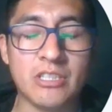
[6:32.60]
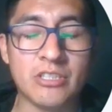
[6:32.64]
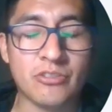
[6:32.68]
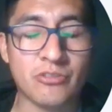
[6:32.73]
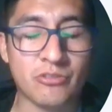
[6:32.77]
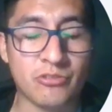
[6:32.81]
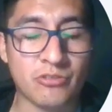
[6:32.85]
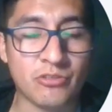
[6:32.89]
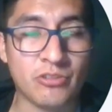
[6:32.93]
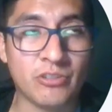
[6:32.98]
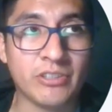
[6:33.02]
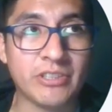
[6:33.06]

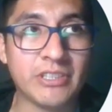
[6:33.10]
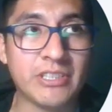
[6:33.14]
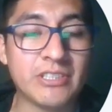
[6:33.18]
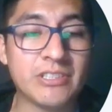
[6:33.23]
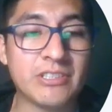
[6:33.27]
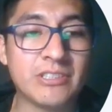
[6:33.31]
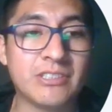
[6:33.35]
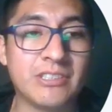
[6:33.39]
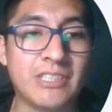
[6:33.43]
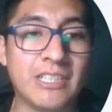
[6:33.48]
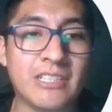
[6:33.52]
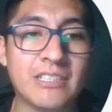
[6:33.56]

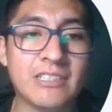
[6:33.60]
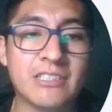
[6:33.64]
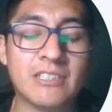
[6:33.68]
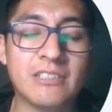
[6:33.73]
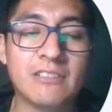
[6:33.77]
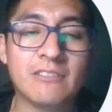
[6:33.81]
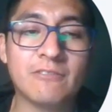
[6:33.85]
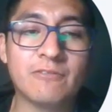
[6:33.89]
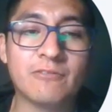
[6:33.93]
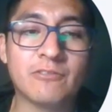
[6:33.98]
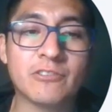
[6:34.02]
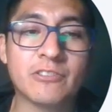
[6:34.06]
strongest
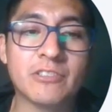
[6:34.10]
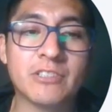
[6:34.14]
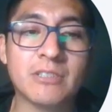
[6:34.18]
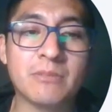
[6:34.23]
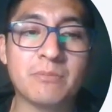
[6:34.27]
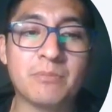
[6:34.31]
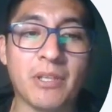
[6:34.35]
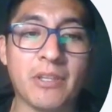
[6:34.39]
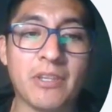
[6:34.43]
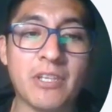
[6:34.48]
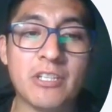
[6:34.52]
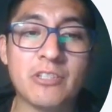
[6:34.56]
signal for the
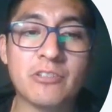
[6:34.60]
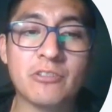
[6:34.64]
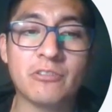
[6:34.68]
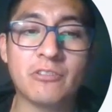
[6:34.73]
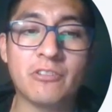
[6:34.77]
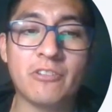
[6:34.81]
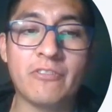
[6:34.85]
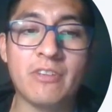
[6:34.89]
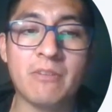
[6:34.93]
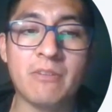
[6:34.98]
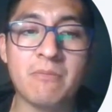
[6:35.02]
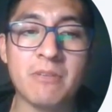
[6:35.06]
prediction
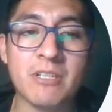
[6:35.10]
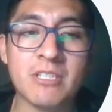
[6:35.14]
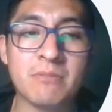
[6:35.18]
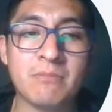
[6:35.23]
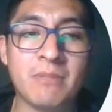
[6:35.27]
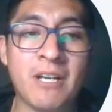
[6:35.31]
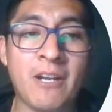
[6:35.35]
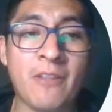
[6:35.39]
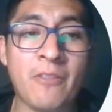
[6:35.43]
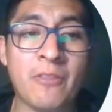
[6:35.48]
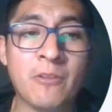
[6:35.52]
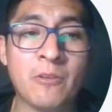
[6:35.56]
of the best
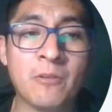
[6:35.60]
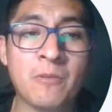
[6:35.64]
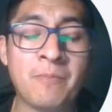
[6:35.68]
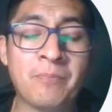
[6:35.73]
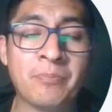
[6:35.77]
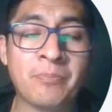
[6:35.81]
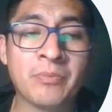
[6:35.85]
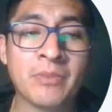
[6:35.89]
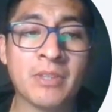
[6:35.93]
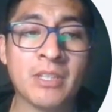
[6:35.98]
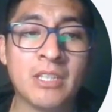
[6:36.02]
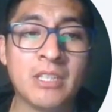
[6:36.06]
marathon.
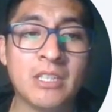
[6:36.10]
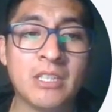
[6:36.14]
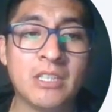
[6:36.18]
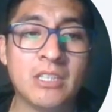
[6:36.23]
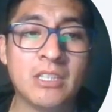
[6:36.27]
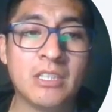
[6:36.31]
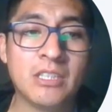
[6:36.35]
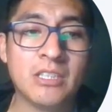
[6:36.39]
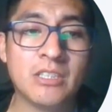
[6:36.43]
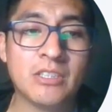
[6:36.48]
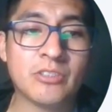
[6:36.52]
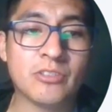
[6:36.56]

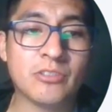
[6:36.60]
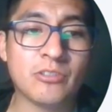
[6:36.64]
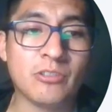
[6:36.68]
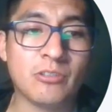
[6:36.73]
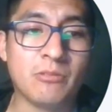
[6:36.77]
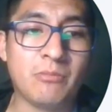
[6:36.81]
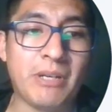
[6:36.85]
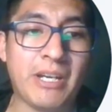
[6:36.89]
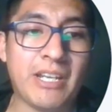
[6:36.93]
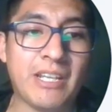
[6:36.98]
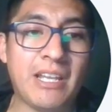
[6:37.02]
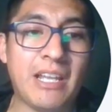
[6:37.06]
So
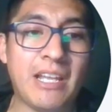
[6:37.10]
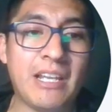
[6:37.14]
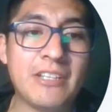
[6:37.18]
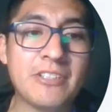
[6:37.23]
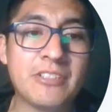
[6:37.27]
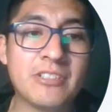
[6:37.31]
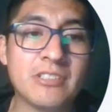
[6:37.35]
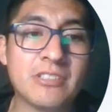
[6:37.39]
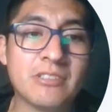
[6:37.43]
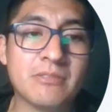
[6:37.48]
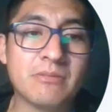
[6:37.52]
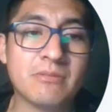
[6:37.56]
my
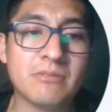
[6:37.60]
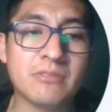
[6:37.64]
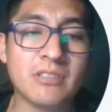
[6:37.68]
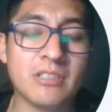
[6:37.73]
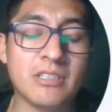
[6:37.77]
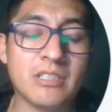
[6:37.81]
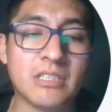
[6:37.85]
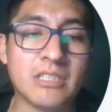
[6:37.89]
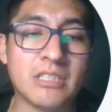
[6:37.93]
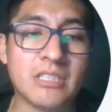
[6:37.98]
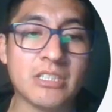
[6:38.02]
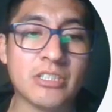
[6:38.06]
analysis
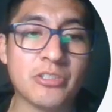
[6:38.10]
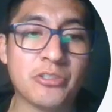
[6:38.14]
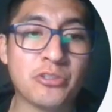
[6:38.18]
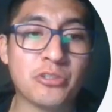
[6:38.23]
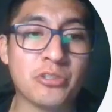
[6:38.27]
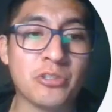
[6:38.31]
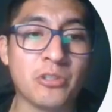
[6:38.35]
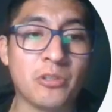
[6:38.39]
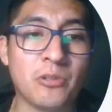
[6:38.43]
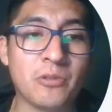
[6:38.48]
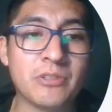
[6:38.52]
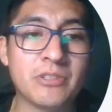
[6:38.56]

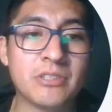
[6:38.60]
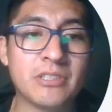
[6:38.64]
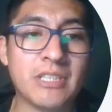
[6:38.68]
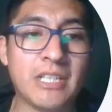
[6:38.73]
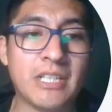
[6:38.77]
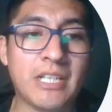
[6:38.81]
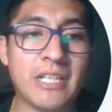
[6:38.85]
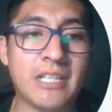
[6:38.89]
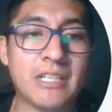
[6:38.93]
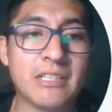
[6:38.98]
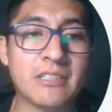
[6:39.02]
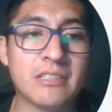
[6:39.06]
showed
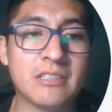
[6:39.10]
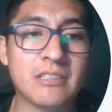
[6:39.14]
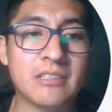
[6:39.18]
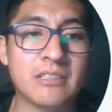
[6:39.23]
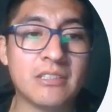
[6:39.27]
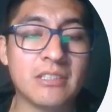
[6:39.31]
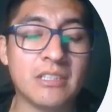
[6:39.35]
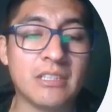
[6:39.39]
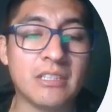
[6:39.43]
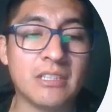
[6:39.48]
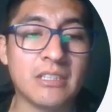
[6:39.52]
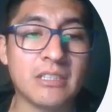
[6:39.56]
that
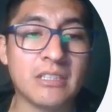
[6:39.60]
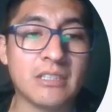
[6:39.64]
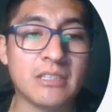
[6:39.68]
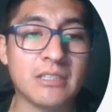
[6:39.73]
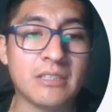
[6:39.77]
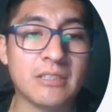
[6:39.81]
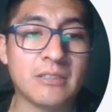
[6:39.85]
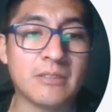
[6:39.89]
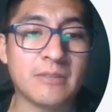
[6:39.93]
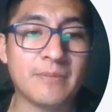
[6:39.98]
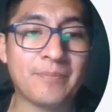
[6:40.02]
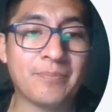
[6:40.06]

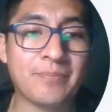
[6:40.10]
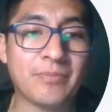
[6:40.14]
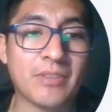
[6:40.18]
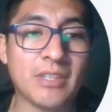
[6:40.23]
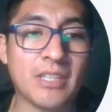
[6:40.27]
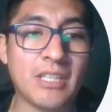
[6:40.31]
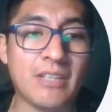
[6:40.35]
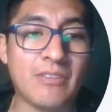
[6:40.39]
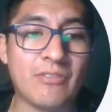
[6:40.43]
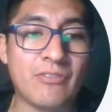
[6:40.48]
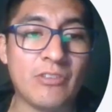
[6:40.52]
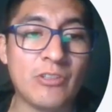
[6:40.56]
uh,
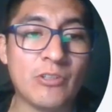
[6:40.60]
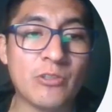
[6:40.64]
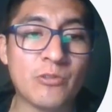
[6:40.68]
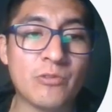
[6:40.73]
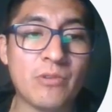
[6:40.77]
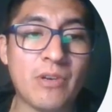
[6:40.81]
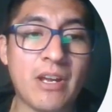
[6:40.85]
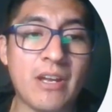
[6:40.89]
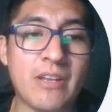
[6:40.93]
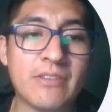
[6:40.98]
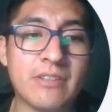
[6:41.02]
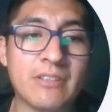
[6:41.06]
if you
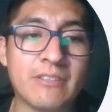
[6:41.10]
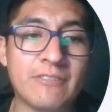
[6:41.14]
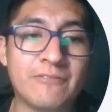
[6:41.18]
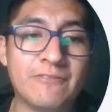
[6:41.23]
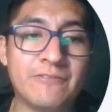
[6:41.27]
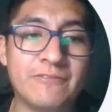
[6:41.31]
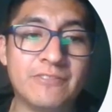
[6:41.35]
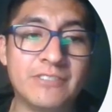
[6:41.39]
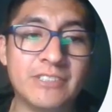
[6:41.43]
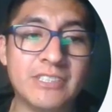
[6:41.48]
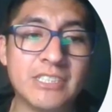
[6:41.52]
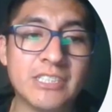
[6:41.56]
run the
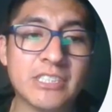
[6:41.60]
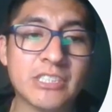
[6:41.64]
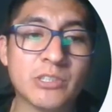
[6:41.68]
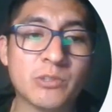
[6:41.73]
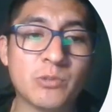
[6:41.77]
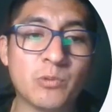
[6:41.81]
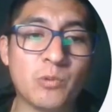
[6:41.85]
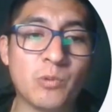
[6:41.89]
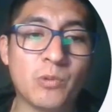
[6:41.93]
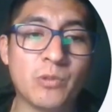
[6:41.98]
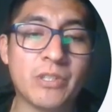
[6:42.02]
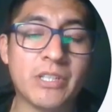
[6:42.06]
first
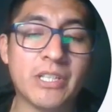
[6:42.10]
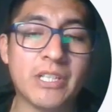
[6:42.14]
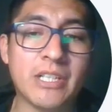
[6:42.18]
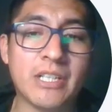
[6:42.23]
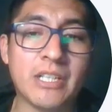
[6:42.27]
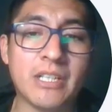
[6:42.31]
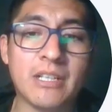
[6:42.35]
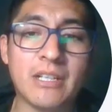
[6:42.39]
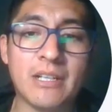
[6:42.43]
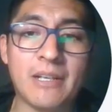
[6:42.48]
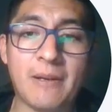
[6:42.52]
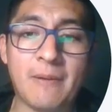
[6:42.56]

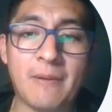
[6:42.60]
quarter